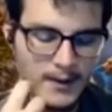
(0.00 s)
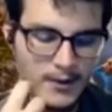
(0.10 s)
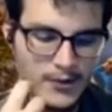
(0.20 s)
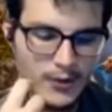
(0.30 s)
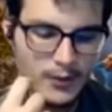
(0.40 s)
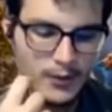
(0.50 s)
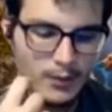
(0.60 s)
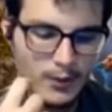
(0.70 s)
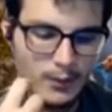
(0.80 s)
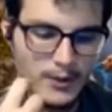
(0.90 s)
So
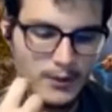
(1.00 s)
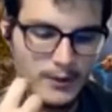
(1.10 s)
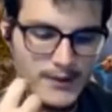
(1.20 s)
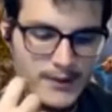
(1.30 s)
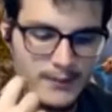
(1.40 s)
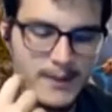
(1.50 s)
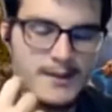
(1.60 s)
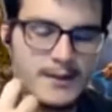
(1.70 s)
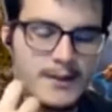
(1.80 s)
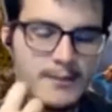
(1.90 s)
it's
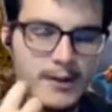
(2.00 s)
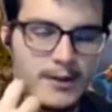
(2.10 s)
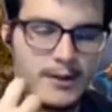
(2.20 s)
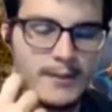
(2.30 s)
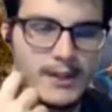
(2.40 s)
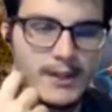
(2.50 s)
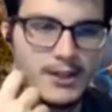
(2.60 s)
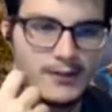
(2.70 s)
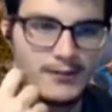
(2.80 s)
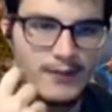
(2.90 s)
basically a
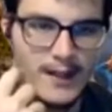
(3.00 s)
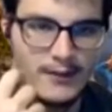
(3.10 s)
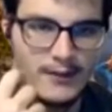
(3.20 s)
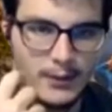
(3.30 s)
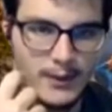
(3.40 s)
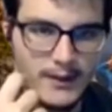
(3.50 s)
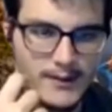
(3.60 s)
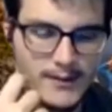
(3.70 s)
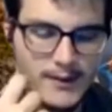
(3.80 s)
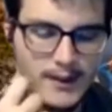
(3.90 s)
combination of 5
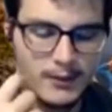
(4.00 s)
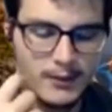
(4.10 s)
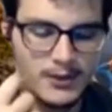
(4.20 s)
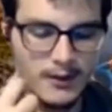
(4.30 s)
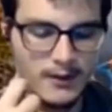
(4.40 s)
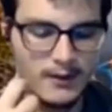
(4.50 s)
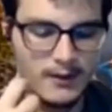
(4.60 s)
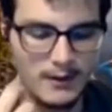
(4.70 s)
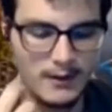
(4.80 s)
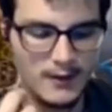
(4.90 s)
ingredients, which are
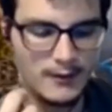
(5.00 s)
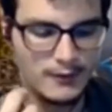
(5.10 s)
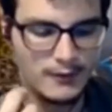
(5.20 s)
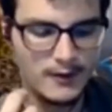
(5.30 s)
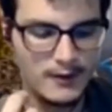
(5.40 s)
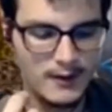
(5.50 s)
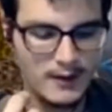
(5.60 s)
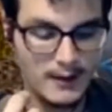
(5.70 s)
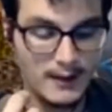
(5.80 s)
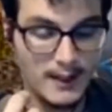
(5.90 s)
love,
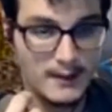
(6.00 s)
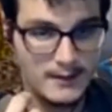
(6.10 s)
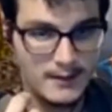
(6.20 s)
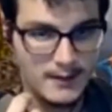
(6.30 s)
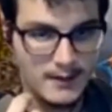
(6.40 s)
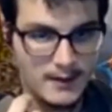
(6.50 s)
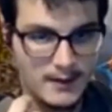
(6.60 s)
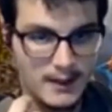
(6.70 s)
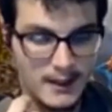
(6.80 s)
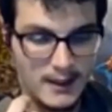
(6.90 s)
light,
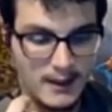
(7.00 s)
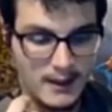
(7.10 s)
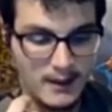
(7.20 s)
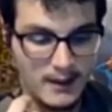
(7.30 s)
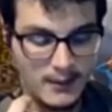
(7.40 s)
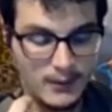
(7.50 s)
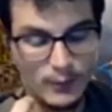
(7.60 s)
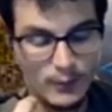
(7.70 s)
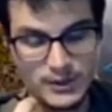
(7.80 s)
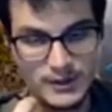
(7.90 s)

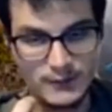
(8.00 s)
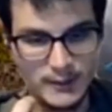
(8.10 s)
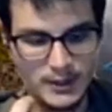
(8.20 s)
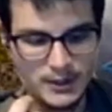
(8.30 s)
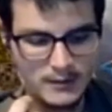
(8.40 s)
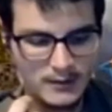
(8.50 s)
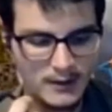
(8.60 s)
which is information,